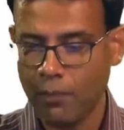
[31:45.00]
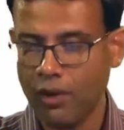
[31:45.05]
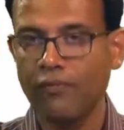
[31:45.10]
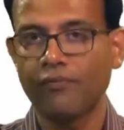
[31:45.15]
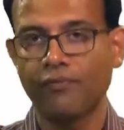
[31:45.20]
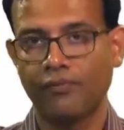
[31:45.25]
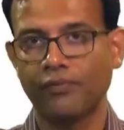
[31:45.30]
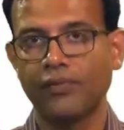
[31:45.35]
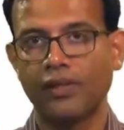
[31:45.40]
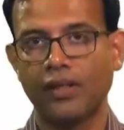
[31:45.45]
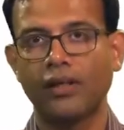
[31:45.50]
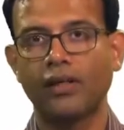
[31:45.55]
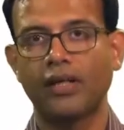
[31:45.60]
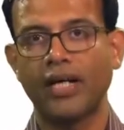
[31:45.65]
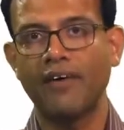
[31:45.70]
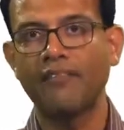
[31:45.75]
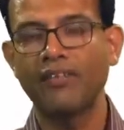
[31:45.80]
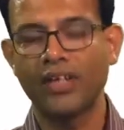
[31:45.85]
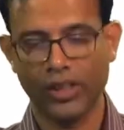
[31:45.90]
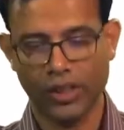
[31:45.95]
of the
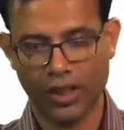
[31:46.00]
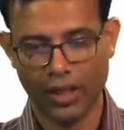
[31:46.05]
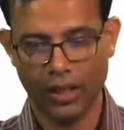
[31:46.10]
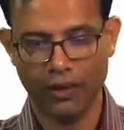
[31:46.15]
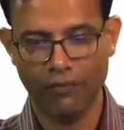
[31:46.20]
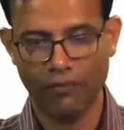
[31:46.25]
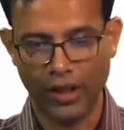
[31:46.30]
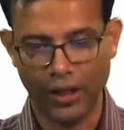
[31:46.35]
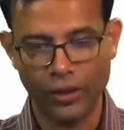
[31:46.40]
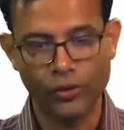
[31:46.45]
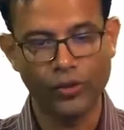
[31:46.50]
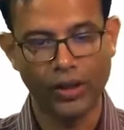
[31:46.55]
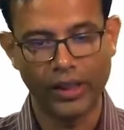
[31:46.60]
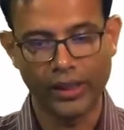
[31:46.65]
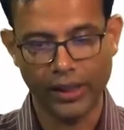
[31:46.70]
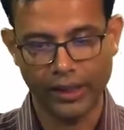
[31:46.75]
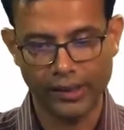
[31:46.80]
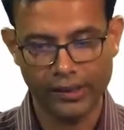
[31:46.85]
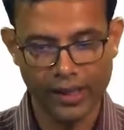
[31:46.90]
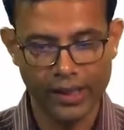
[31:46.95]
gravitational
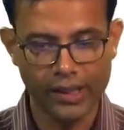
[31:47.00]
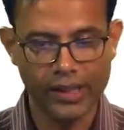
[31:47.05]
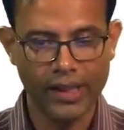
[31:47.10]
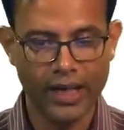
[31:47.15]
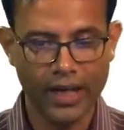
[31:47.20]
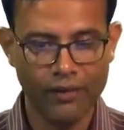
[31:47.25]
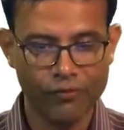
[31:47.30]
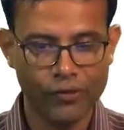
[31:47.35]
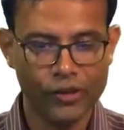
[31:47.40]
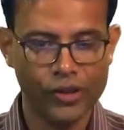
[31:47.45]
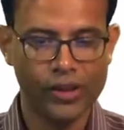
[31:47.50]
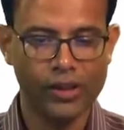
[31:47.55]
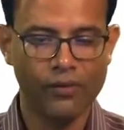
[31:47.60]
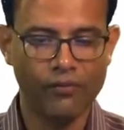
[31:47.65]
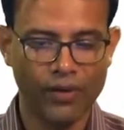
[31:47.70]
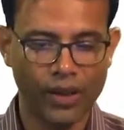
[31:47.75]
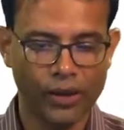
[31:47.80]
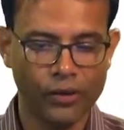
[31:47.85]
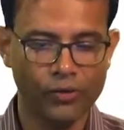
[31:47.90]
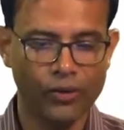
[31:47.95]
fluctuations, right. The gravitational
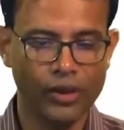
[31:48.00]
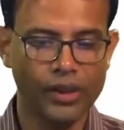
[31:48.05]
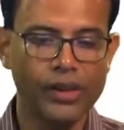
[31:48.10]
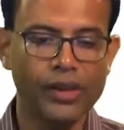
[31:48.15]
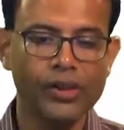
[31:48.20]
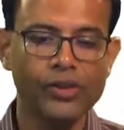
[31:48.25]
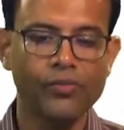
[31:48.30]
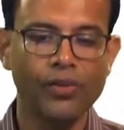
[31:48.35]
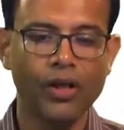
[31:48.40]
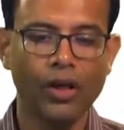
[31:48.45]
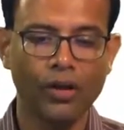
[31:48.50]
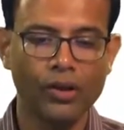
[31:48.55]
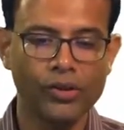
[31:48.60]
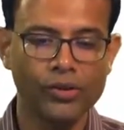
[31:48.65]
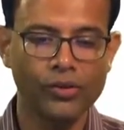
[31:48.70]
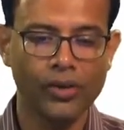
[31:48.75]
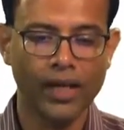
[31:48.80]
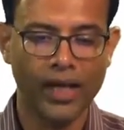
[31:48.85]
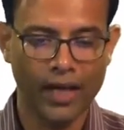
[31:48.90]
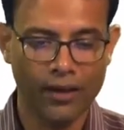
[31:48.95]
fluctuations will
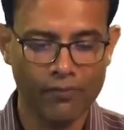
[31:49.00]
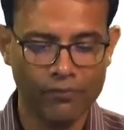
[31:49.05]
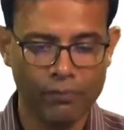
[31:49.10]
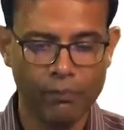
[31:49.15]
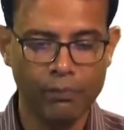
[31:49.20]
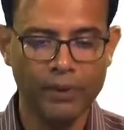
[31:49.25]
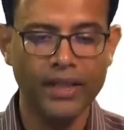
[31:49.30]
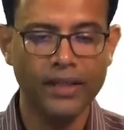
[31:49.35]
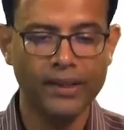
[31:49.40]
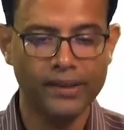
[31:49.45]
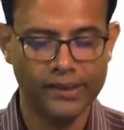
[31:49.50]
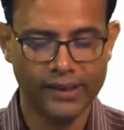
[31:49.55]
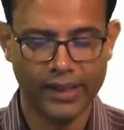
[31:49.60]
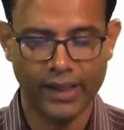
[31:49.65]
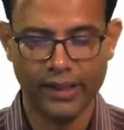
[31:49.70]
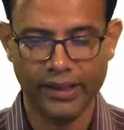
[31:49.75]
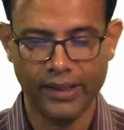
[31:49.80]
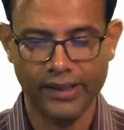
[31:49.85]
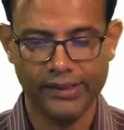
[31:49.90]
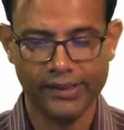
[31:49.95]
also have peaks
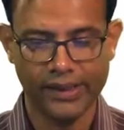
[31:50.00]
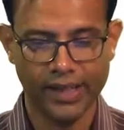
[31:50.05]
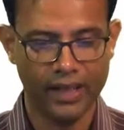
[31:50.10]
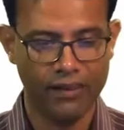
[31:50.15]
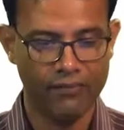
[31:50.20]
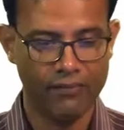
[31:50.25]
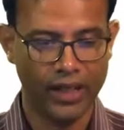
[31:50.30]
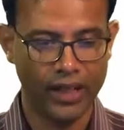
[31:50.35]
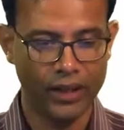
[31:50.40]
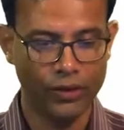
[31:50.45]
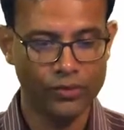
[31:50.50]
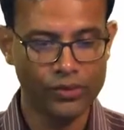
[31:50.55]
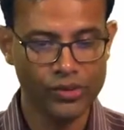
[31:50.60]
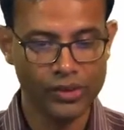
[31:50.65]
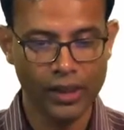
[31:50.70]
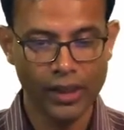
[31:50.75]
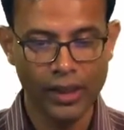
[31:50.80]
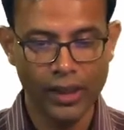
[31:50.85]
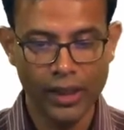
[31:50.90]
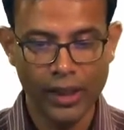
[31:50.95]
at these k
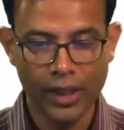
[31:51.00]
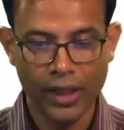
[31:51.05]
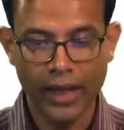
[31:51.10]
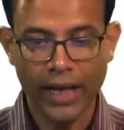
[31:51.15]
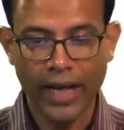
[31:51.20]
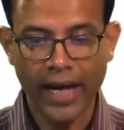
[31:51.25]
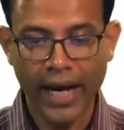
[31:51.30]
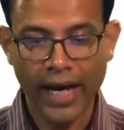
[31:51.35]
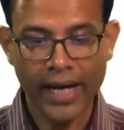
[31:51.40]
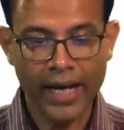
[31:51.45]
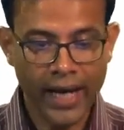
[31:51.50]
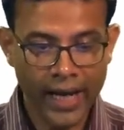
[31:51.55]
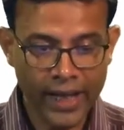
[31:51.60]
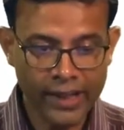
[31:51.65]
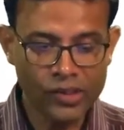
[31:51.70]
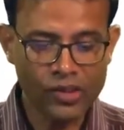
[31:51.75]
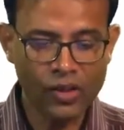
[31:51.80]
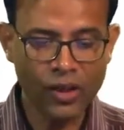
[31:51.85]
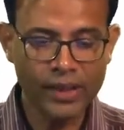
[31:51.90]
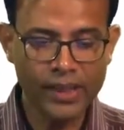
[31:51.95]
values and
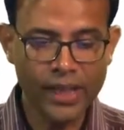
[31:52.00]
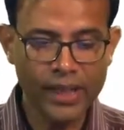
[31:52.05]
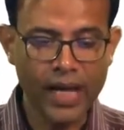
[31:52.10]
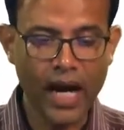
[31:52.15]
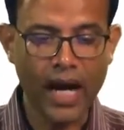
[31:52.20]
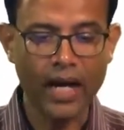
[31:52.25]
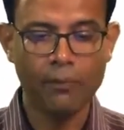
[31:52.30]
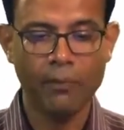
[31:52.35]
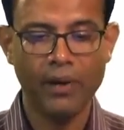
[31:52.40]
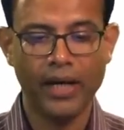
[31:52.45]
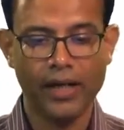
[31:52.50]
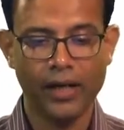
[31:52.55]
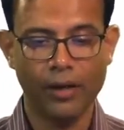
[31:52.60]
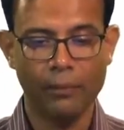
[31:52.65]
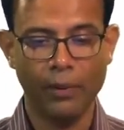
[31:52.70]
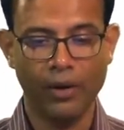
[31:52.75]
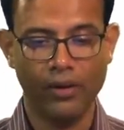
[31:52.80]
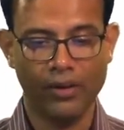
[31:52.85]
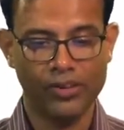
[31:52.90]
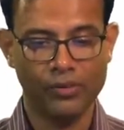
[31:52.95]
hence on the dark matter
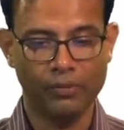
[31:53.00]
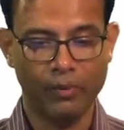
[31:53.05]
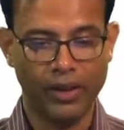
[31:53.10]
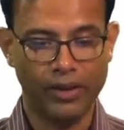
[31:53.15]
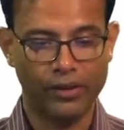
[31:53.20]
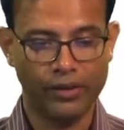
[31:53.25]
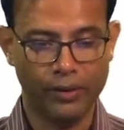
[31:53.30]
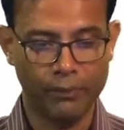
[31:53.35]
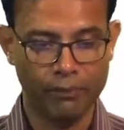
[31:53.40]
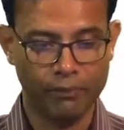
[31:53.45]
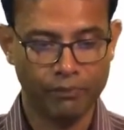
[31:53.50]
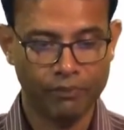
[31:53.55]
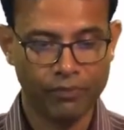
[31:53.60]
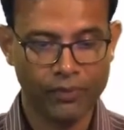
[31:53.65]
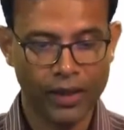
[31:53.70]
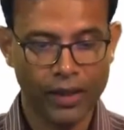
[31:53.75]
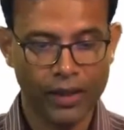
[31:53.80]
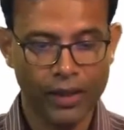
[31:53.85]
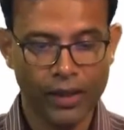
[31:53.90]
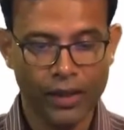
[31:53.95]
power spectrum.
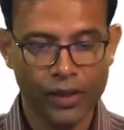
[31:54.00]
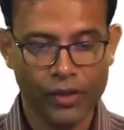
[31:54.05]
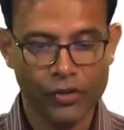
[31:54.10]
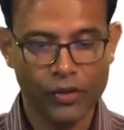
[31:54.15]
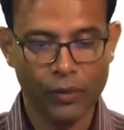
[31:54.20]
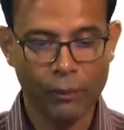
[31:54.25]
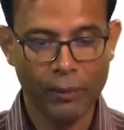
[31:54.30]
So,